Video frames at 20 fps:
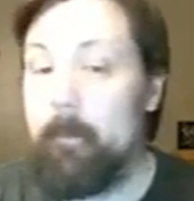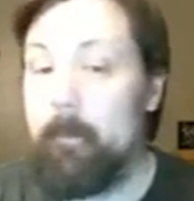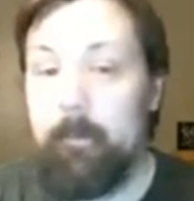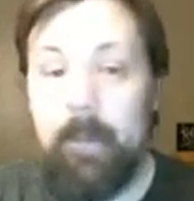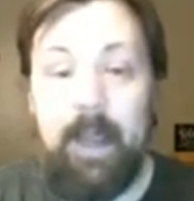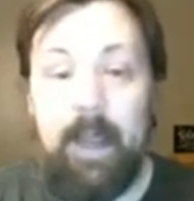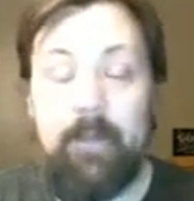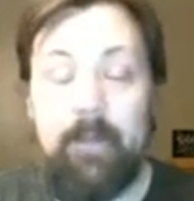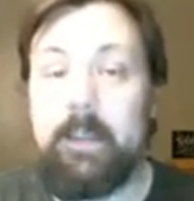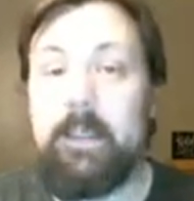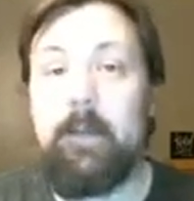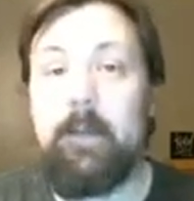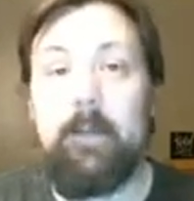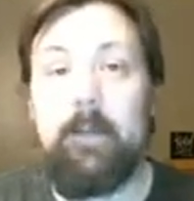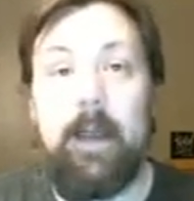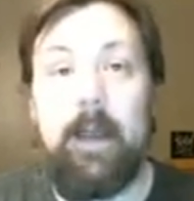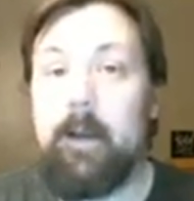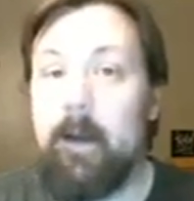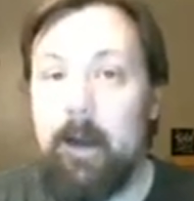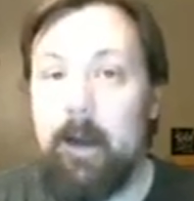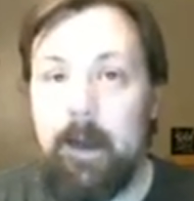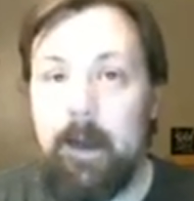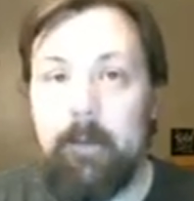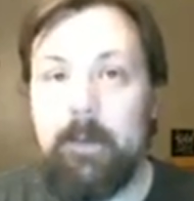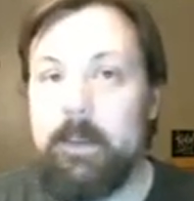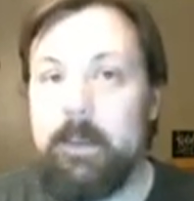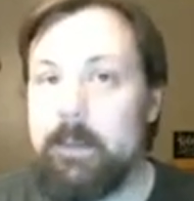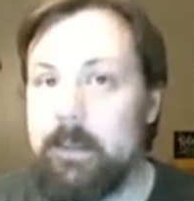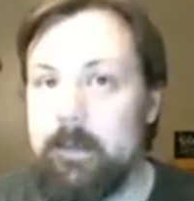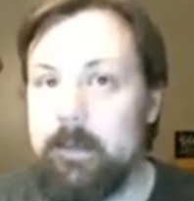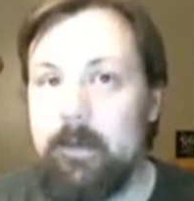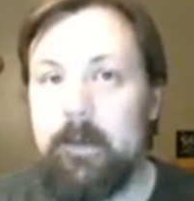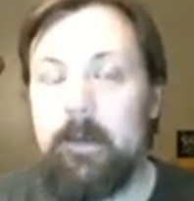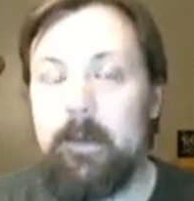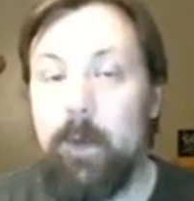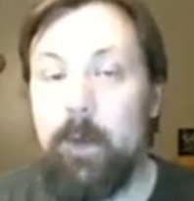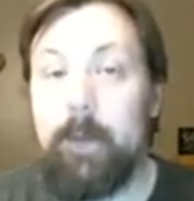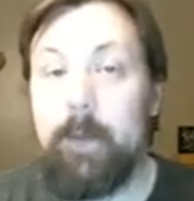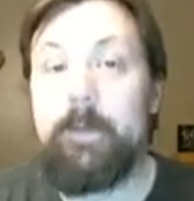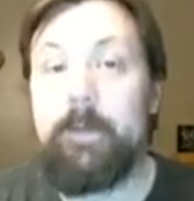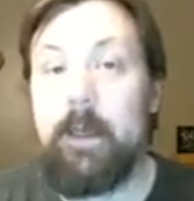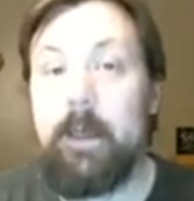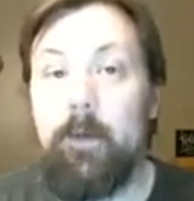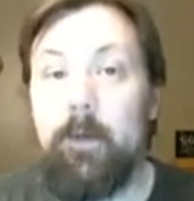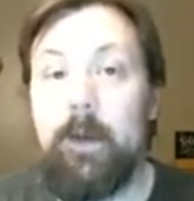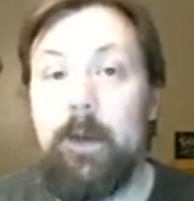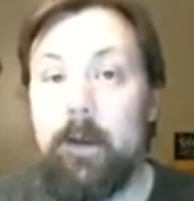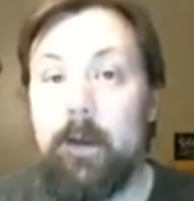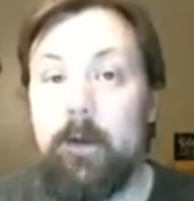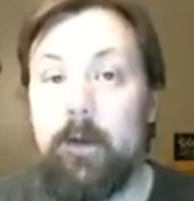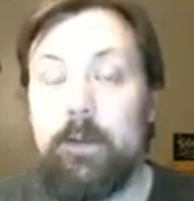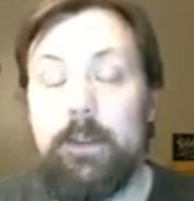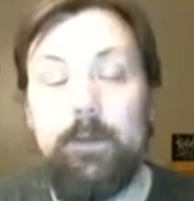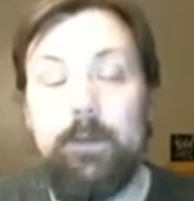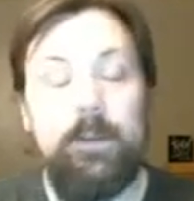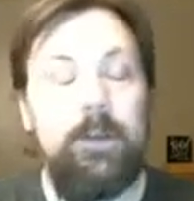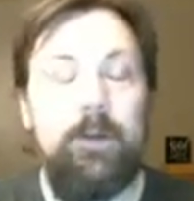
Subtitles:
MathXL.com is the website you want to go to,